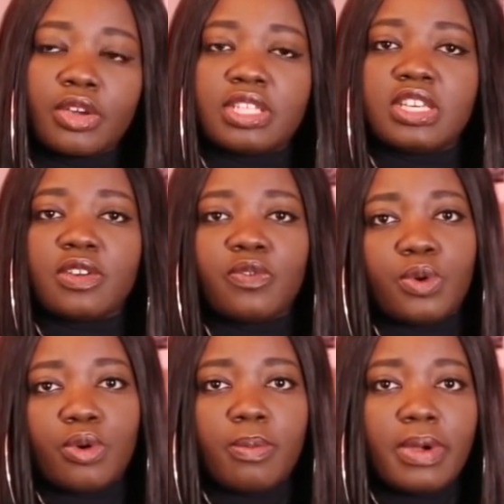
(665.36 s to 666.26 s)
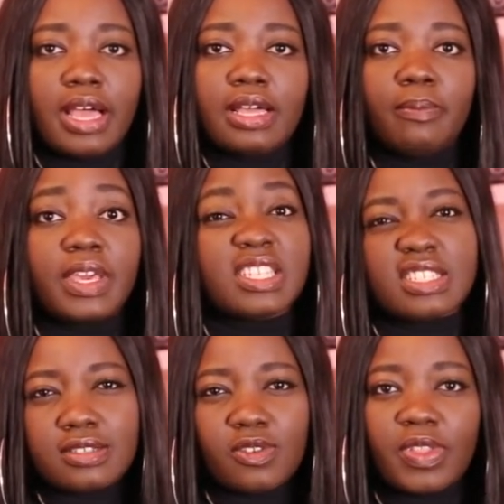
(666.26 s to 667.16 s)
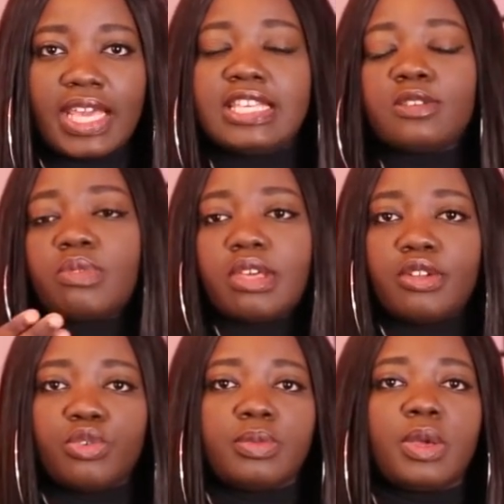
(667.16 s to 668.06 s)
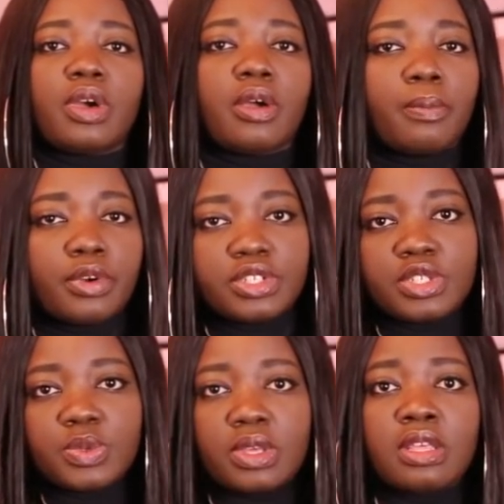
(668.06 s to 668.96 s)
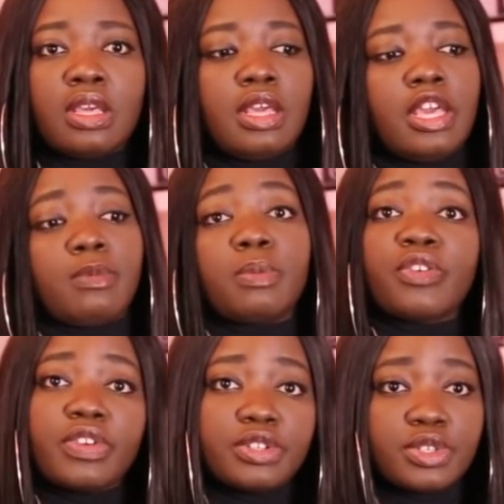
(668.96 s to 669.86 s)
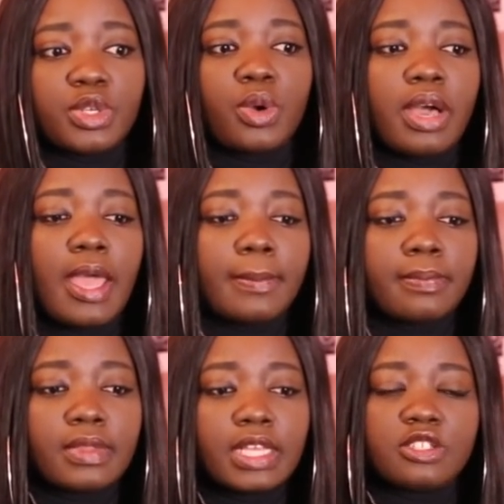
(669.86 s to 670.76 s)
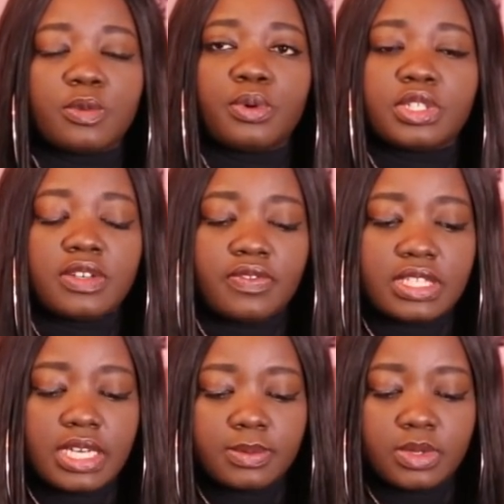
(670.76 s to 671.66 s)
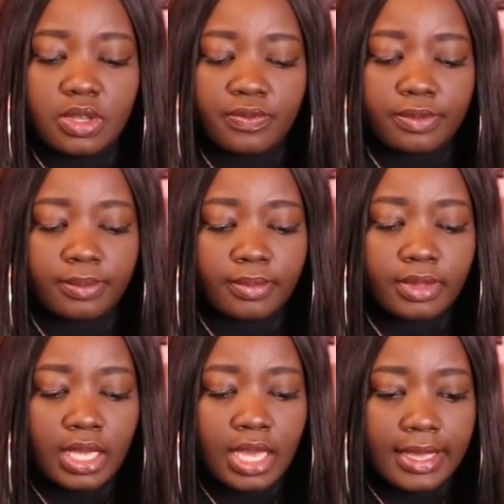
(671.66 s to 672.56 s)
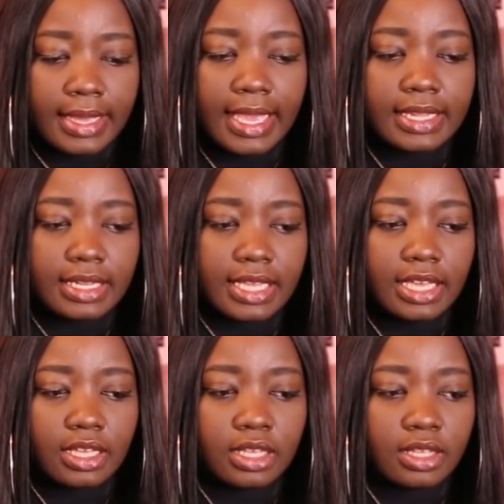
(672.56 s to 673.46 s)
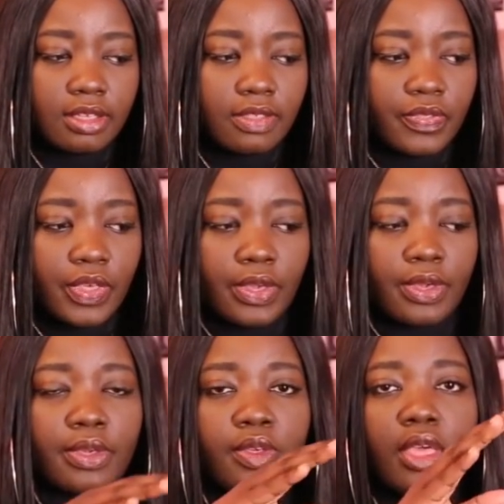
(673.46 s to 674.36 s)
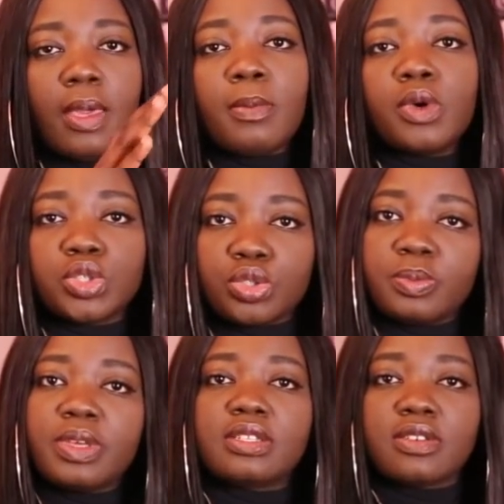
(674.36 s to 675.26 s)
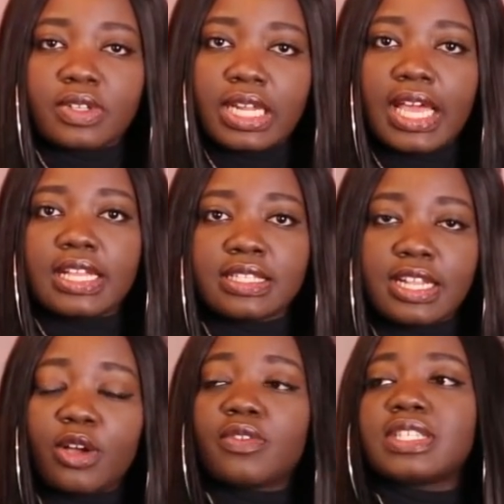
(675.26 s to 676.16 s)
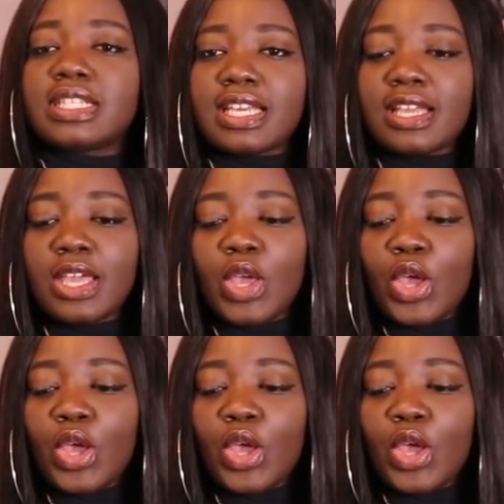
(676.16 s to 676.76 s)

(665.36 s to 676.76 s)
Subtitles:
critic for my pictures and all that. He's the one that I normally work on projects with. And my boyfriend is also quite supportive in terms of handling the emotional bits of clients. Like, obviously